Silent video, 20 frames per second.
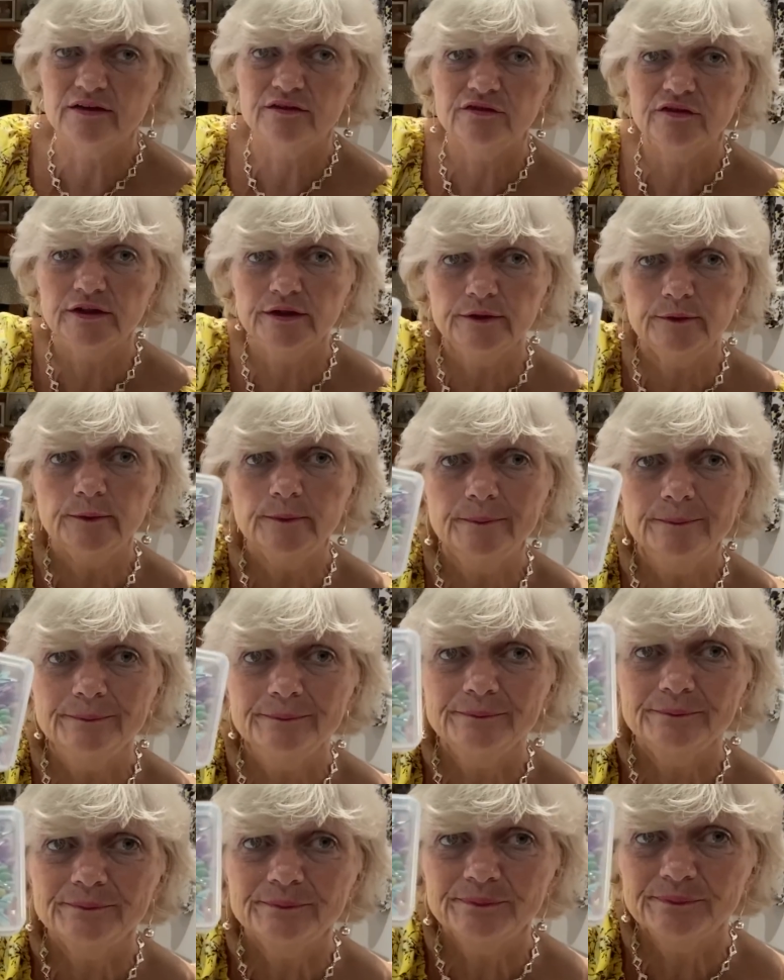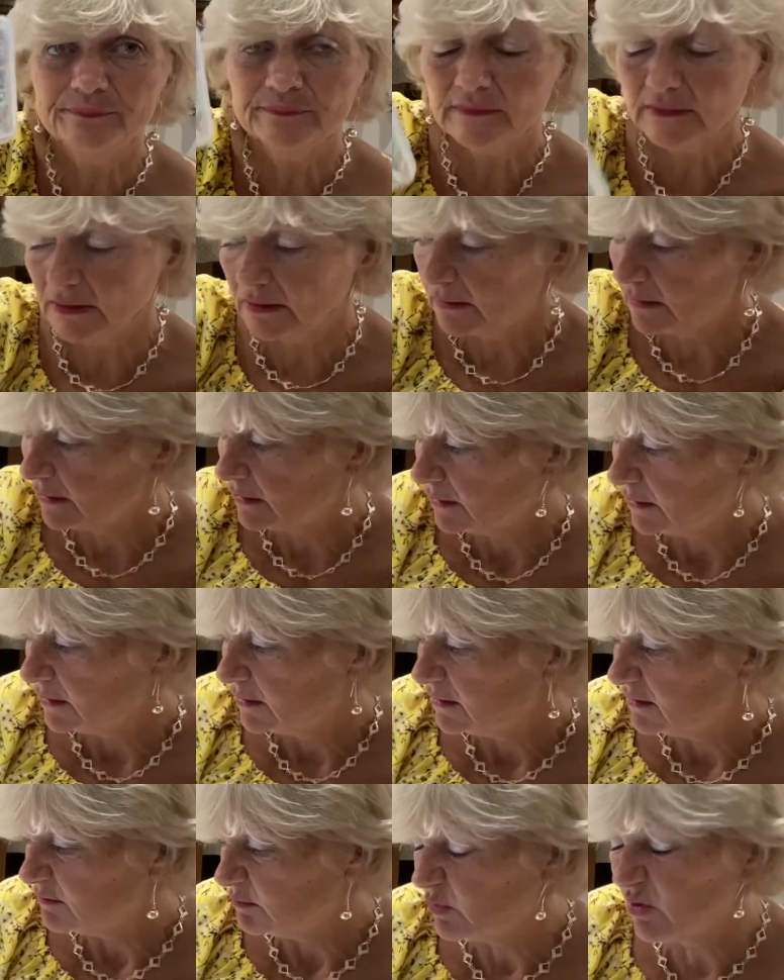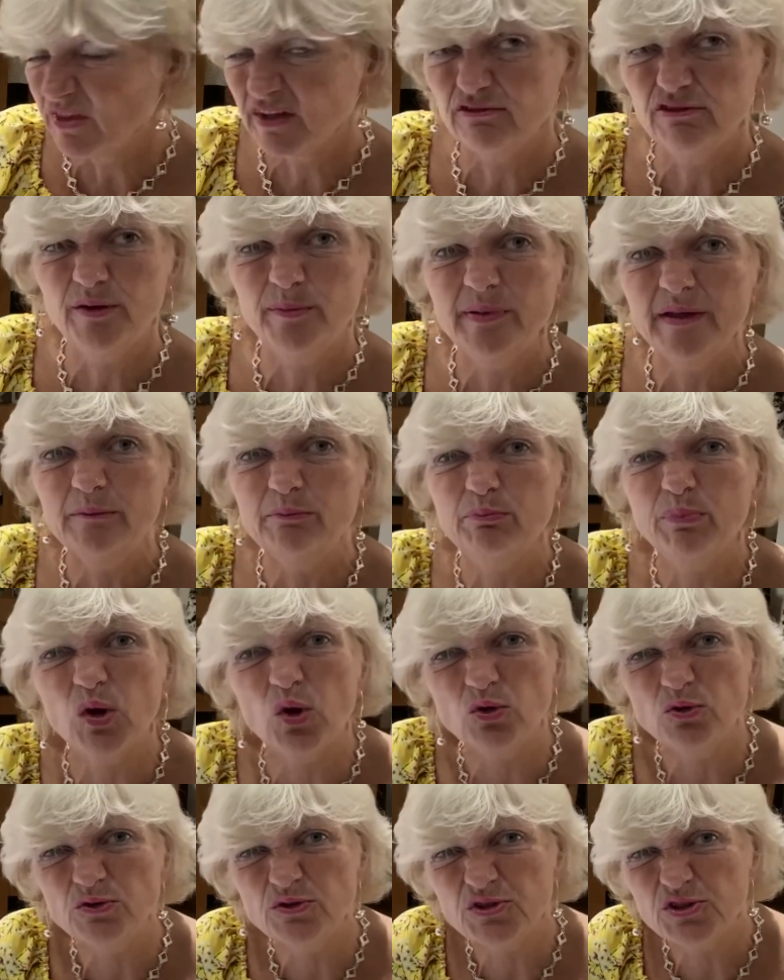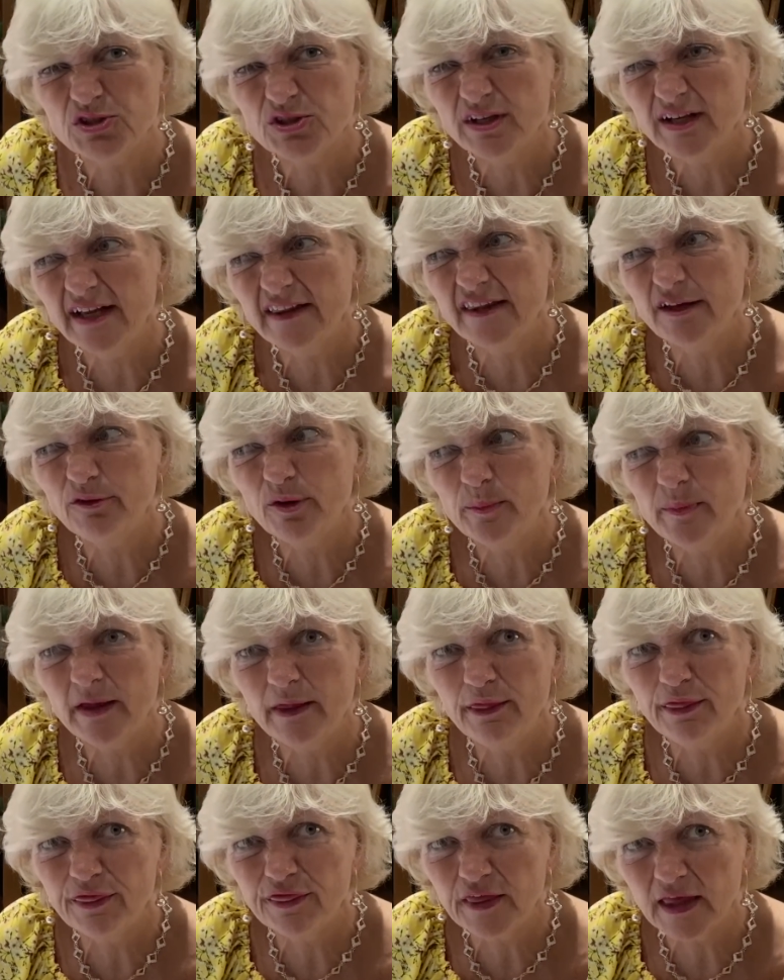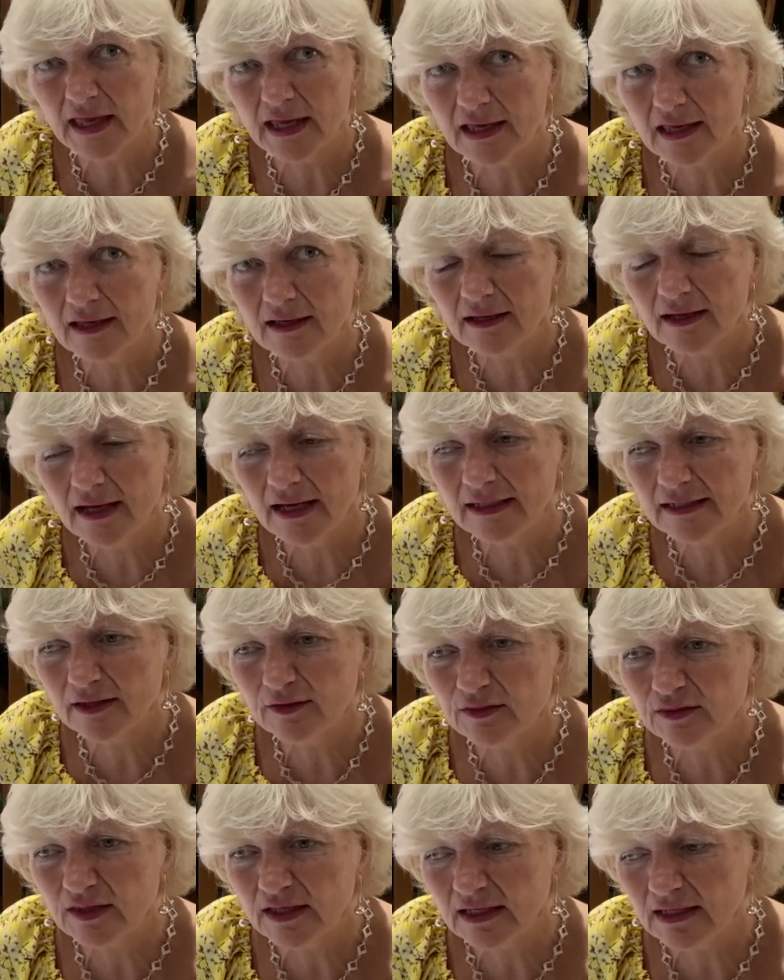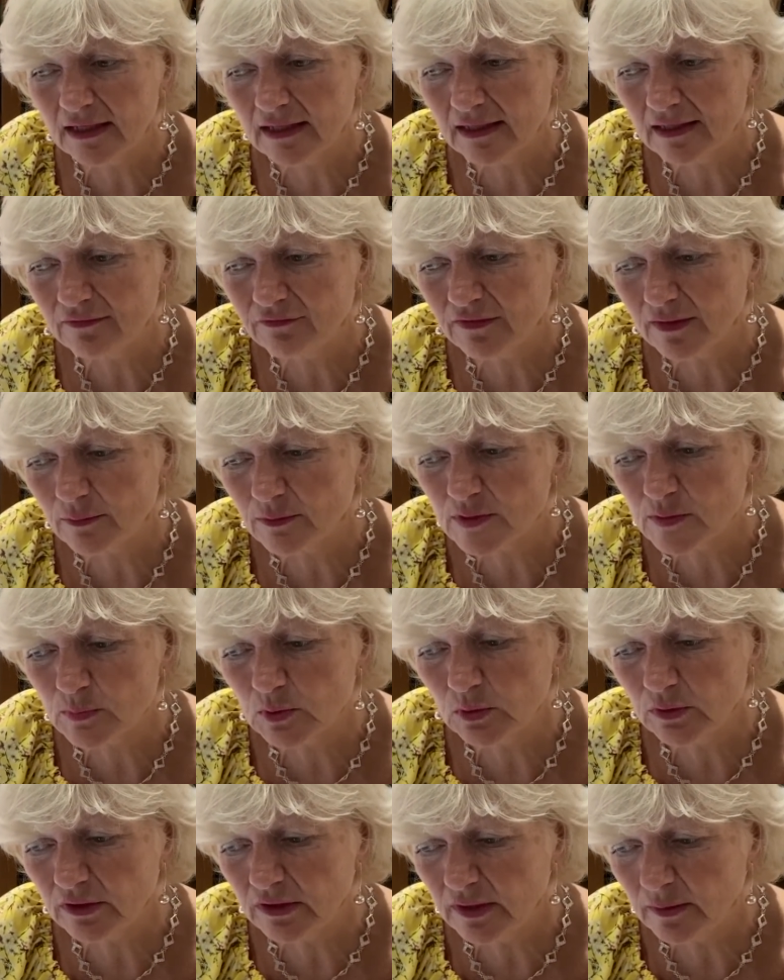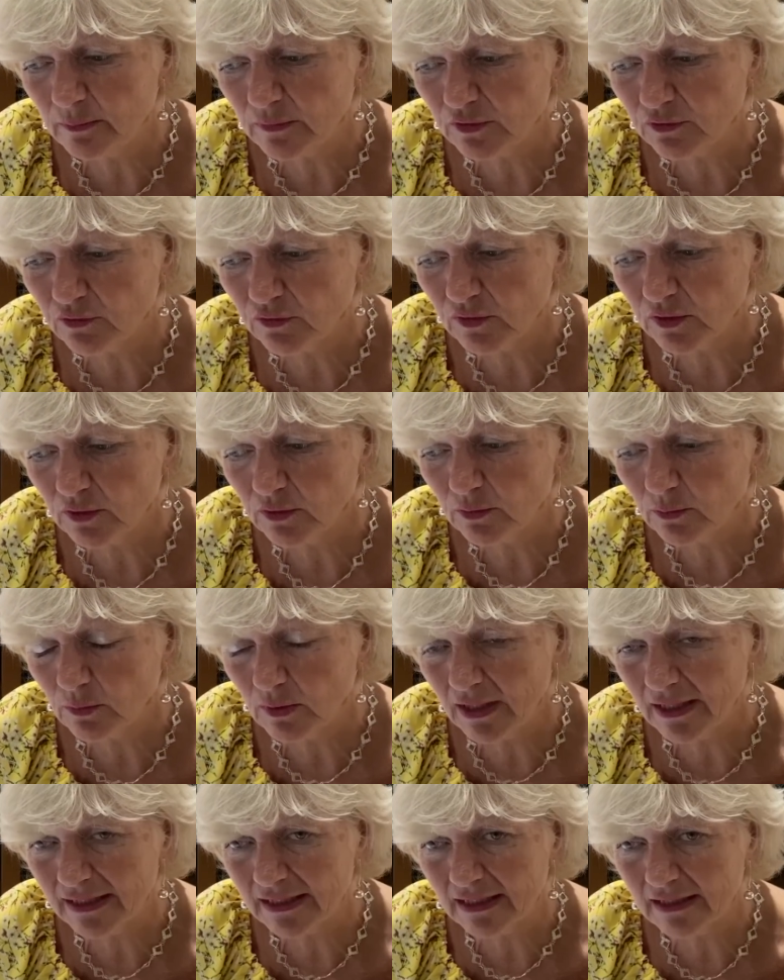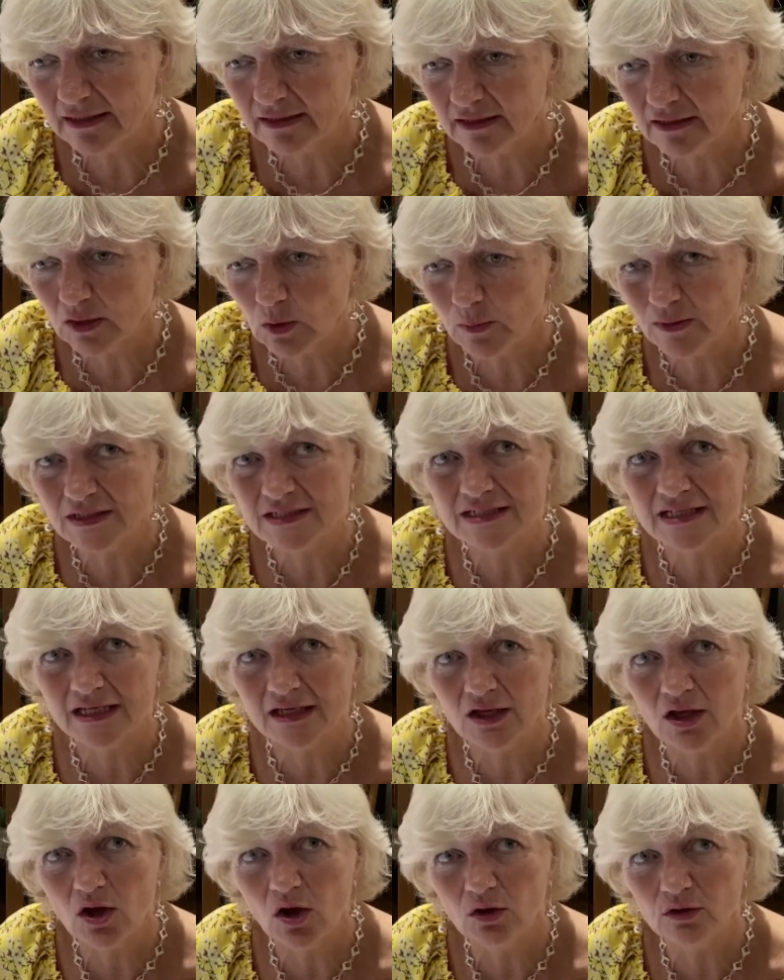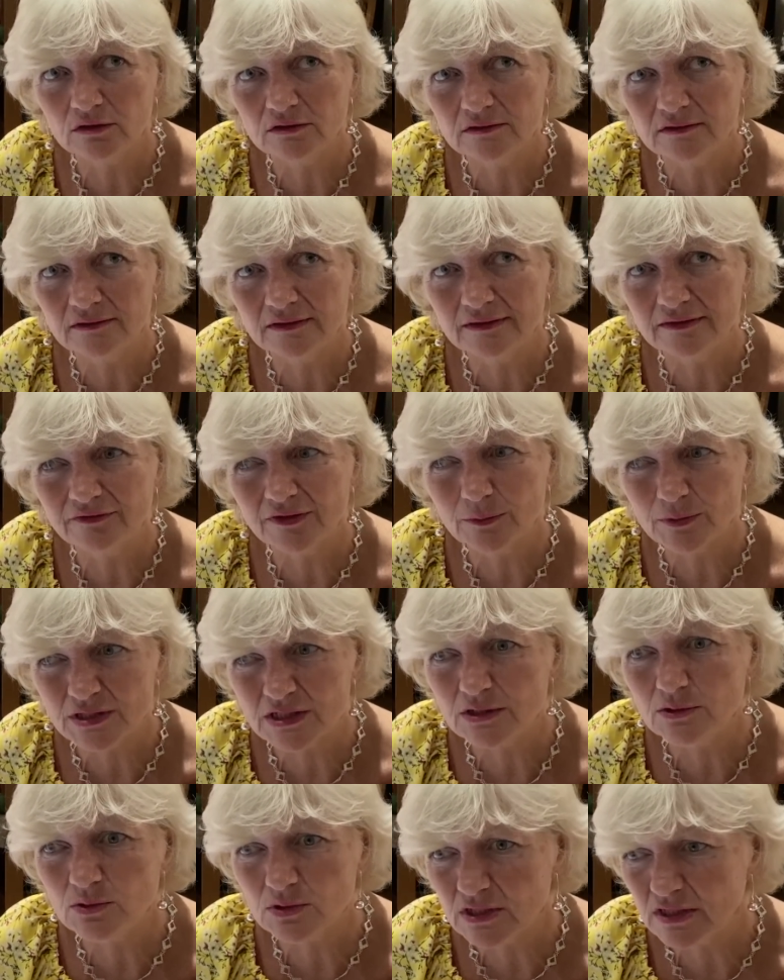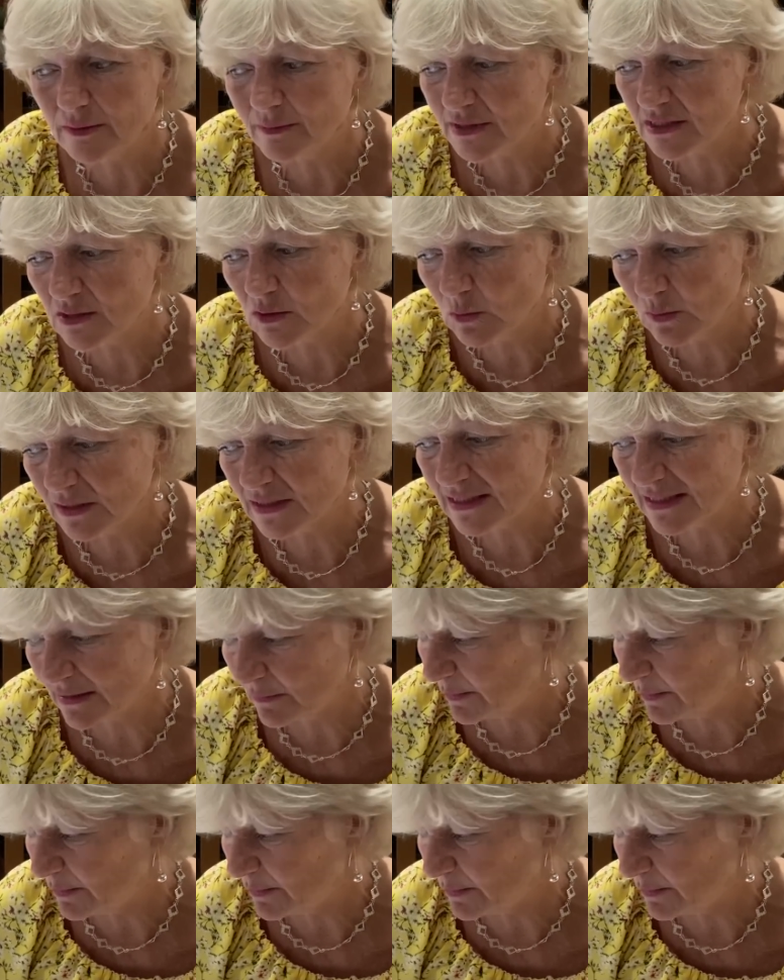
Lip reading: few. But they're a bit blunt and they're a bit thick. And I think if I was putting them through like a quilting cotton, if I was using them as quilting